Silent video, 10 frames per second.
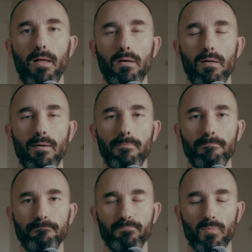
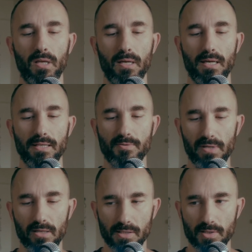it's
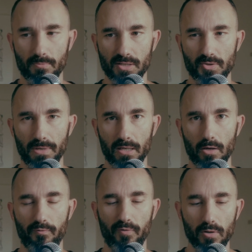really not so much about
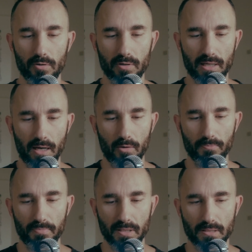our follower
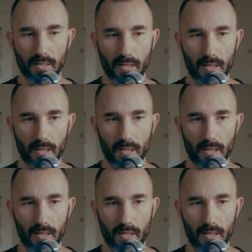account, but